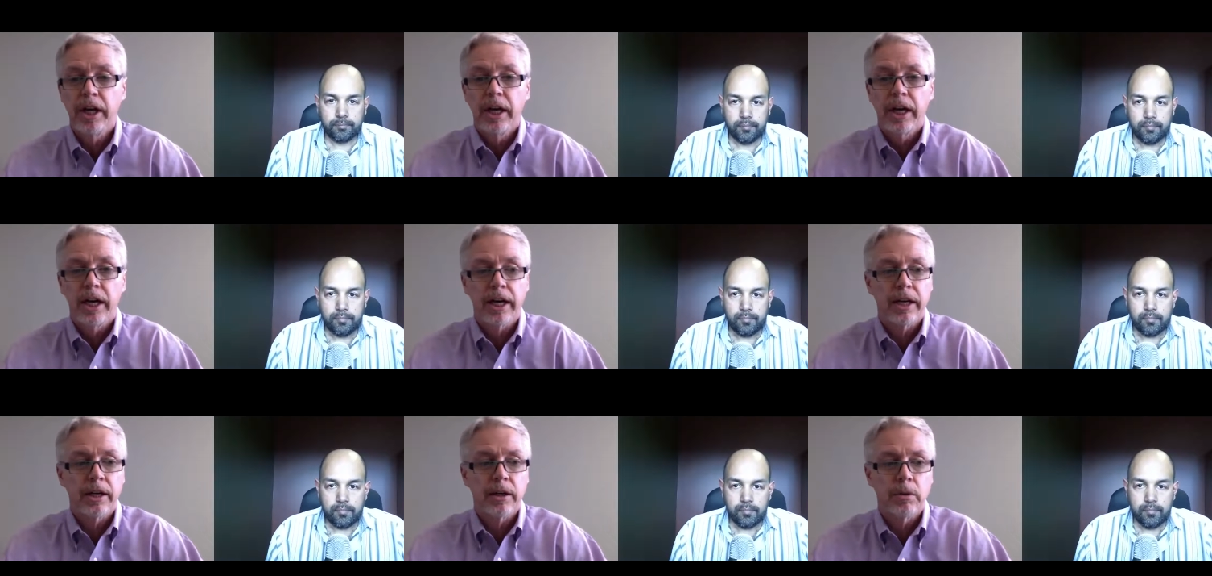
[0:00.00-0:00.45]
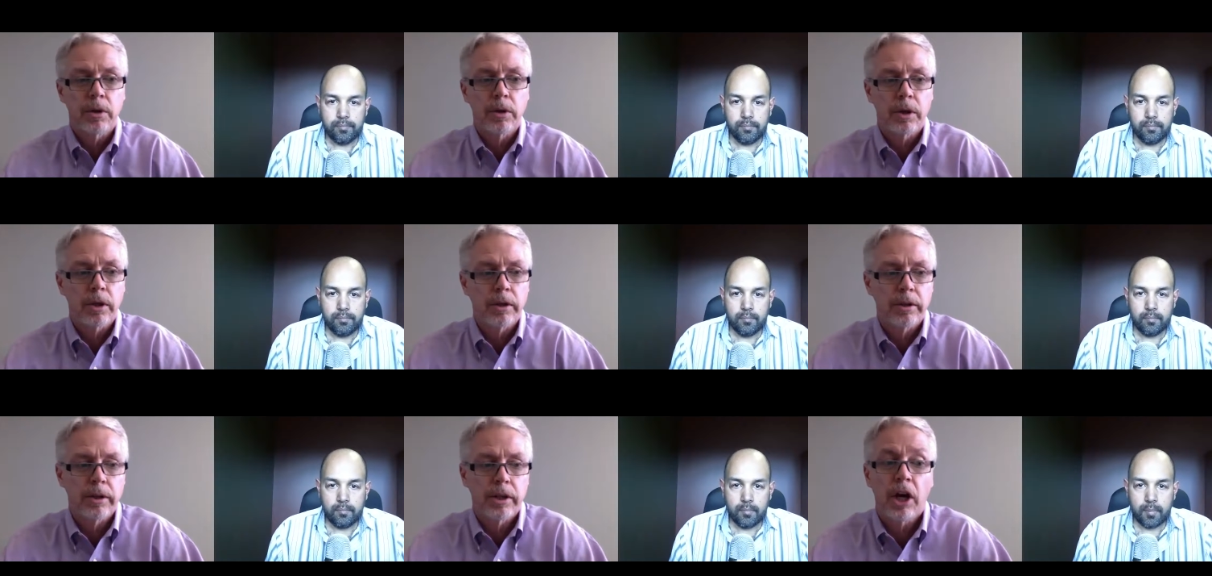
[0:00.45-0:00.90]
Speaker 1: uh,
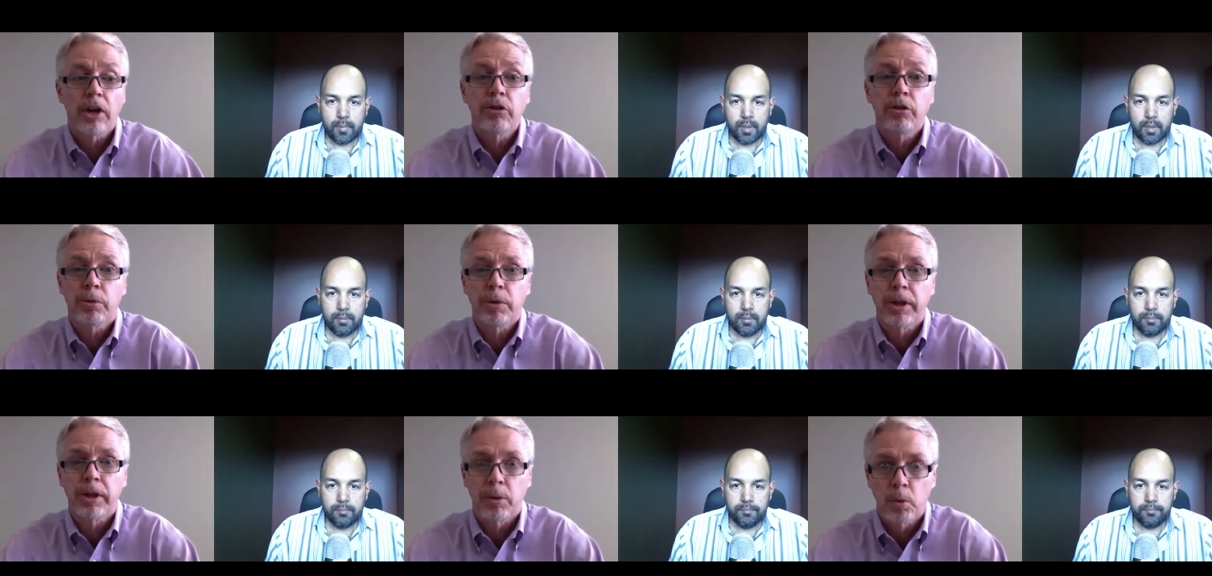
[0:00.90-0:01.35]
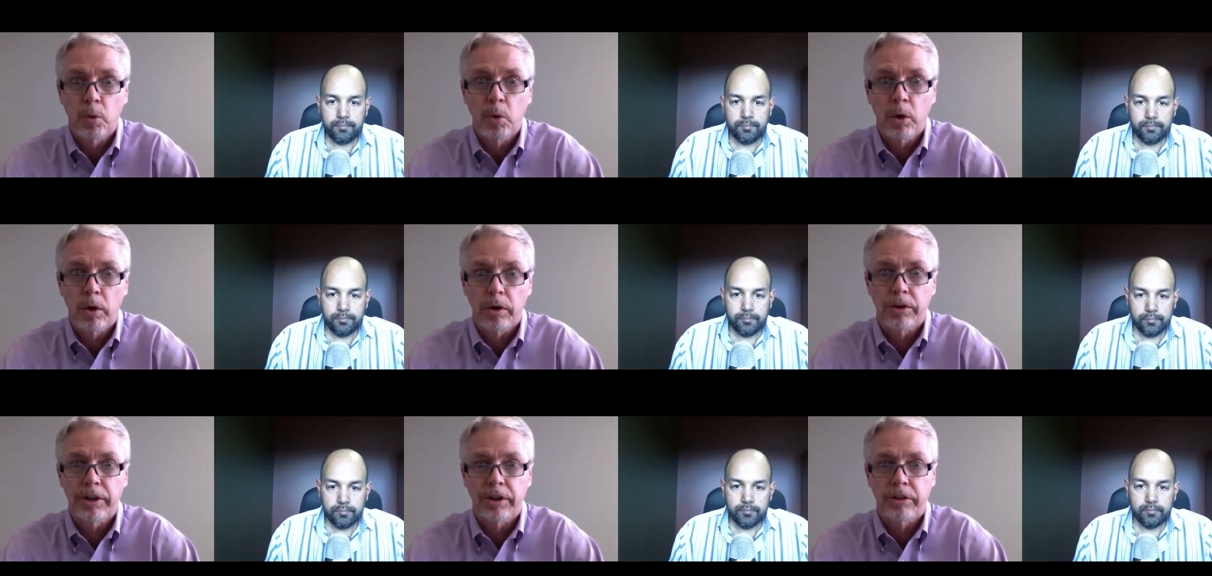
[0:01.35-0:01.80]
country in the
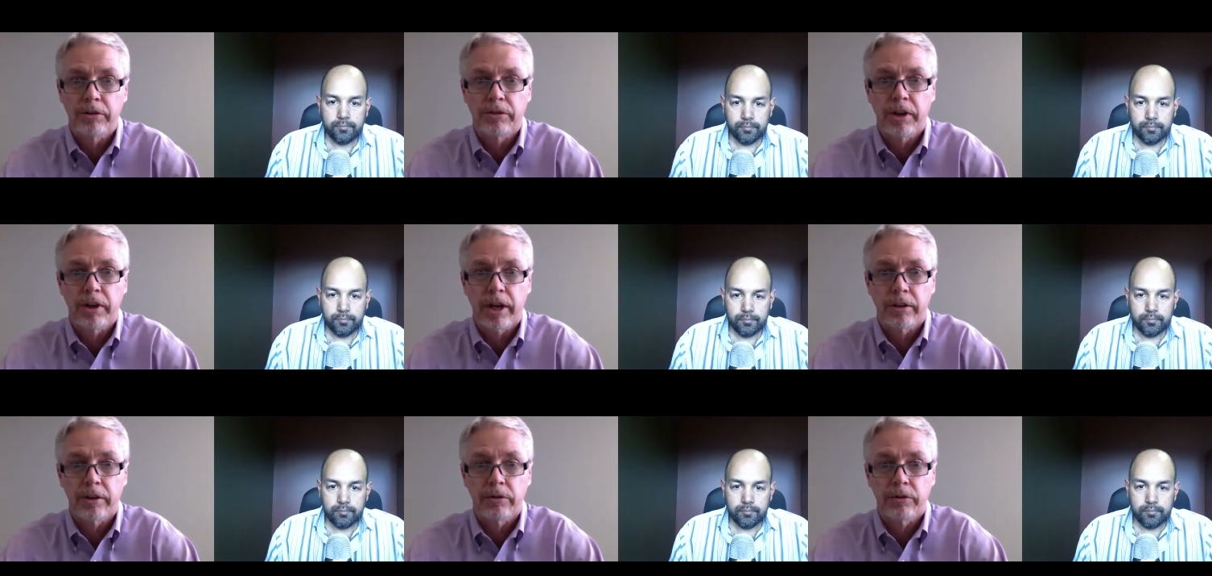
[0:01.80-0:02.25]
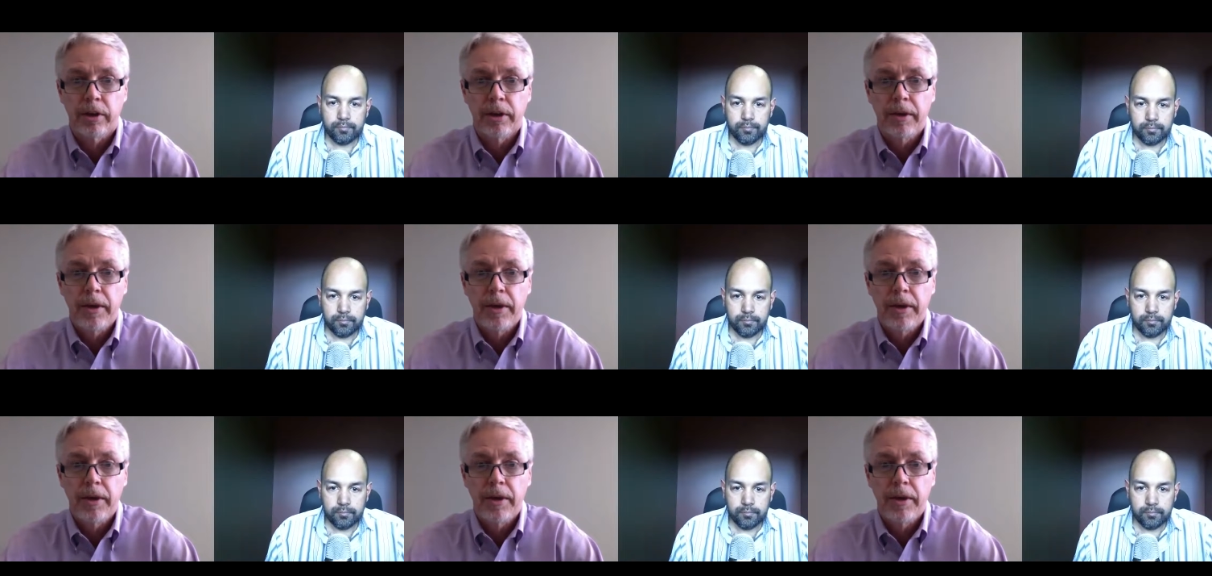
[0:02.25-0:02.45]
world these days.